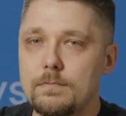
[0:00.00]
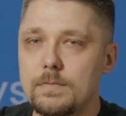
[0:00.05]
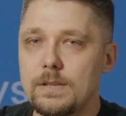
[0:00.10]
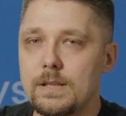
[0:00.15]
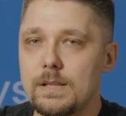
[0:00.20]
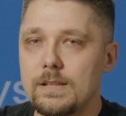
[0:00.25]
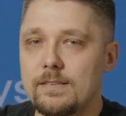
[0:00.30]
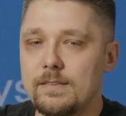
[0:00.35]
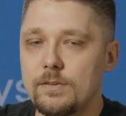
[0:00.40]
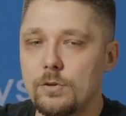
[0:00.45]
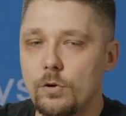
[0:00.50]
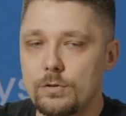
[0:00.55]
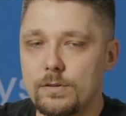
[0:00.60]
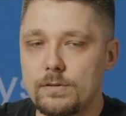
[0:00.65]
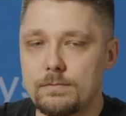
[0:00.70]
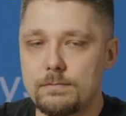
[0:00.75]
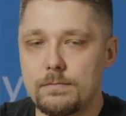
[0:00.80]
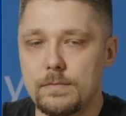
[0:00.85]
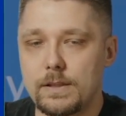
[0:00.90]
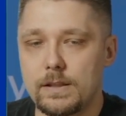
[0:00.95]
it's not
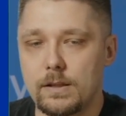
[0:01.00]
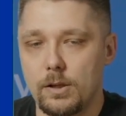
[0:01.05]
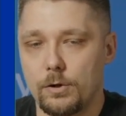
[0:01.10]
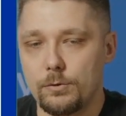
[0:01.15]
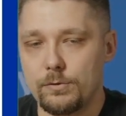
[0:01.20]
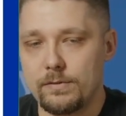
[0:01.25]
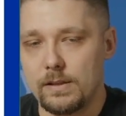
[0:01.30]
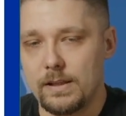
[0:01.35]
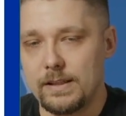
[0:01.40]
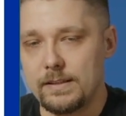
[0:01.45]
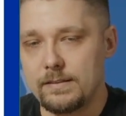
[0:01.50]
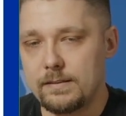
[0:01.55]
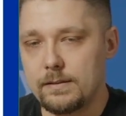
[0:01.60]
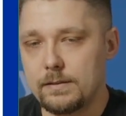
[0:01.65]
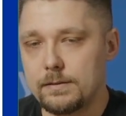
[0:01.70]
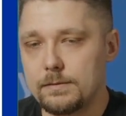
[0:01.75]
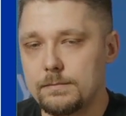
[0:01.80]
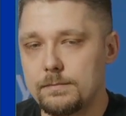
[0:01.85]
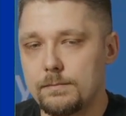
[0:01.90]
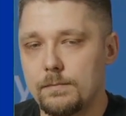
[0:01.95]
the closed list
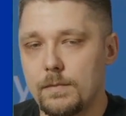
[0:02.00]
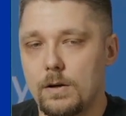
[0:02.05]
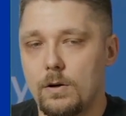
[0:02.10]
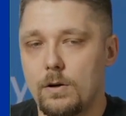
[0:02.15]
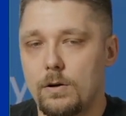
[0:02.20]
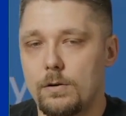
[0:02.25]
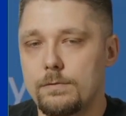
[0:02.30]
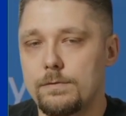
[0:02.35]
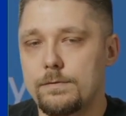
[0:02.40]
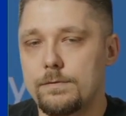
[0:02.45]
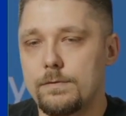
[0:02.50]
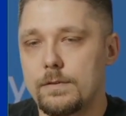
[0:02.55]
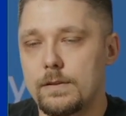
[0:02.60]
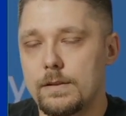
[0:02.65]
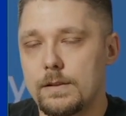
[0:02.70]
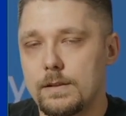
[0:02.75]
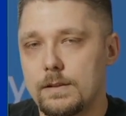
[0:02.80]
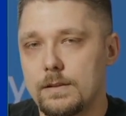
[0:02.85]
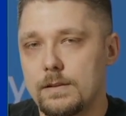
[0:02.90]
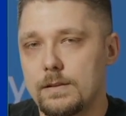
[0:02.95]
of
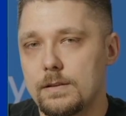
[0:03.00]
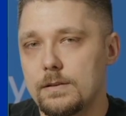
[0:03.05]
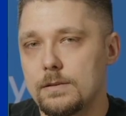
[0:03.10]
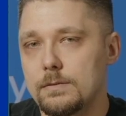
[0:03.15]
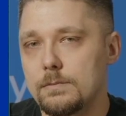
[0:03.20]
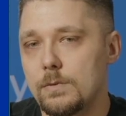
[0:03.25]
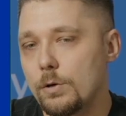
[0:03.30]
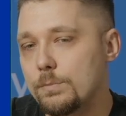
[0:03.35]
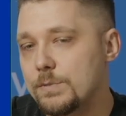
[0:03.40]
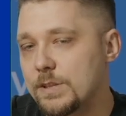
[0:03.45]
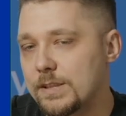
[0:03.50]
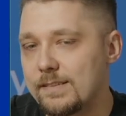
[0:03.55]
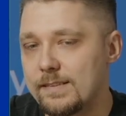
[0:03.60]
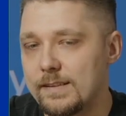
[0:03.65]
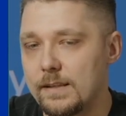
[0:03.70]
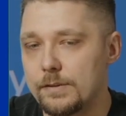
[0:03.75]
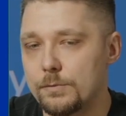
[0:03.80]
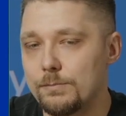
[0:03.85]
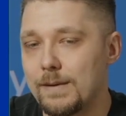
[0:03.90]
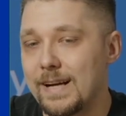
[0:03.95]
objects
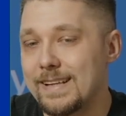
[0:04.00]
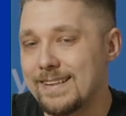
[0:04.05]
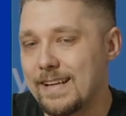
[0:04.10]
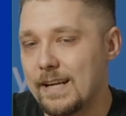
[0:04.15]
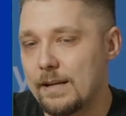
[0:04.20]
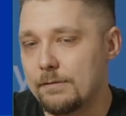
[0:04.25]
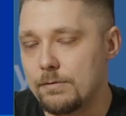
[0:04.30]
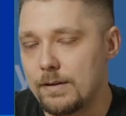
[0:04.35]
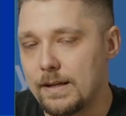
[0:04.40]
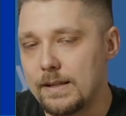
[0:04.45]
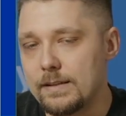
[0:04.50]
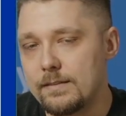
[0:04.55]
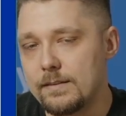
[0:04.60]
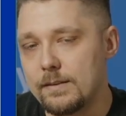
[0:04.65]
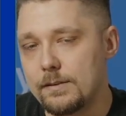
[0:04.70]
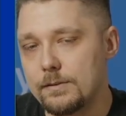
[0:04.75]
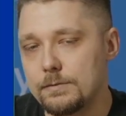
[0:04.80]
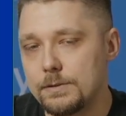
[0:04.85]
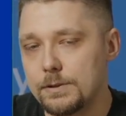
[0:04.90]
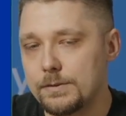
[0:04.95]
that you might have, right?
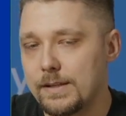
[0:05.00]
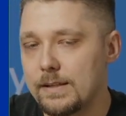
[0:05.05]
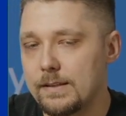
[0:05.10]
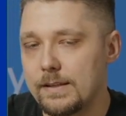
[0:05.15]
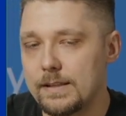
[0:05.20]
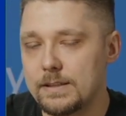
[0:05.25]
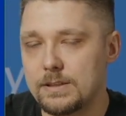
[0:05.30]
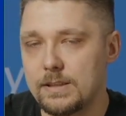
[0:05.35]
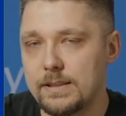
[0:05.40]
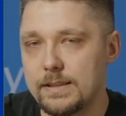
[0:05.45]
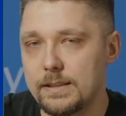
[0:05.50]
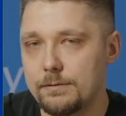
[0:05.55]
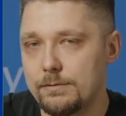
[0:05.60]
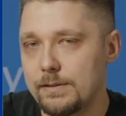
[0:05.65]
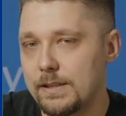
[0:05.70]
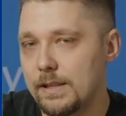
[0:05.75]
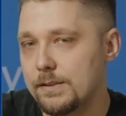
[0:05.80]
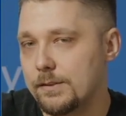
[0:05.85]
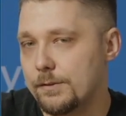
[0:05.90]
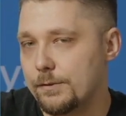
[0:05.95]
So you can actually
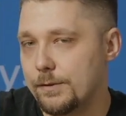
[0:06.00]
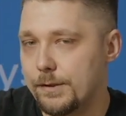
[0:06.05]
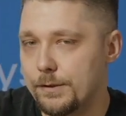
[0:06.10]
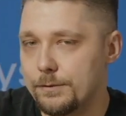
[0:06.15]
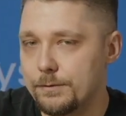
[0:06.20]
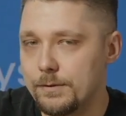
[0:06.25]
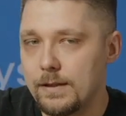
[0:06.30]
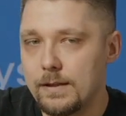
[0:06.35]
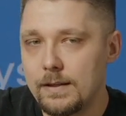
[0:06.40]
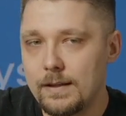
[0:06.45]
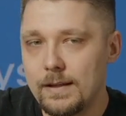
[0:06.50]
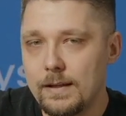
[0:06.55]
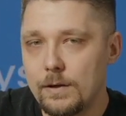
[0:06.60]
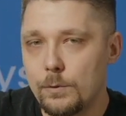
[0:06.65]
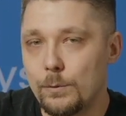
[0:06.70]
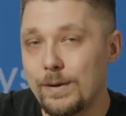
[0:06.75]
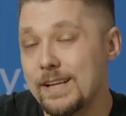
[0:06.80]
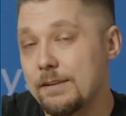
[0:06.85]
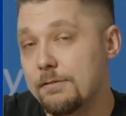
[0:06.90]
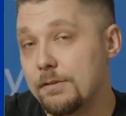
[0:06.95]
create your own
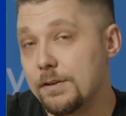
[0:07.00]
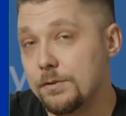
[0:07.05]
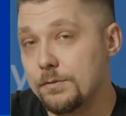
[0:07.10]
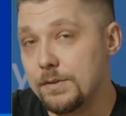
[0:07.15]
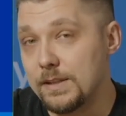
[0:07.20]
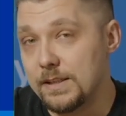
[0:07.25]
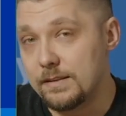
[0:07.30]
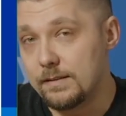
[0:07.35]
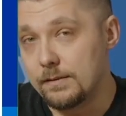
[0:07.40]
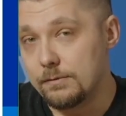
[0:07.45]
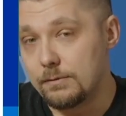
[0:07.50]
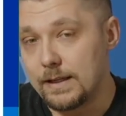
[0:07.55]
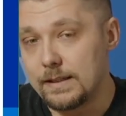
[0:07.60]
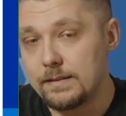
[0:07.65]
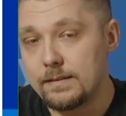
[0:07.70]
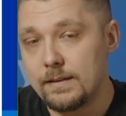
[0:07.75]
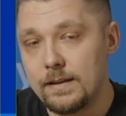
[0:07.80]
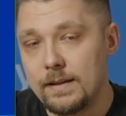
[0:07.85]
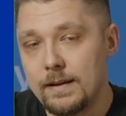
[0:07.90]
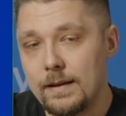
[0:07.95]
whenever you need,
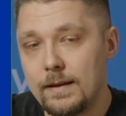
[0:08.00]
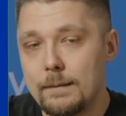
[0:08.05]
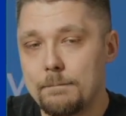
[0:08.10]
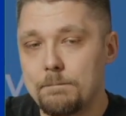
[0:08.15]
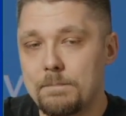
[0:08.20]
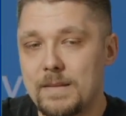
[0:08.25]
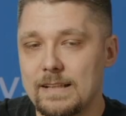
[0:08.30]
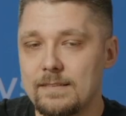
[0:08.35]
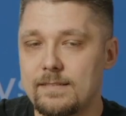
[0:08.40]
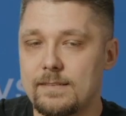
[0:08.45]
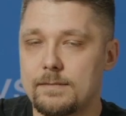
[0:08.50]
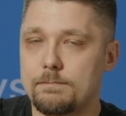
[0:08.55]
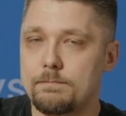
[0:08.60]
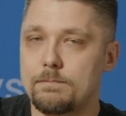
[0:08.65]
right? That's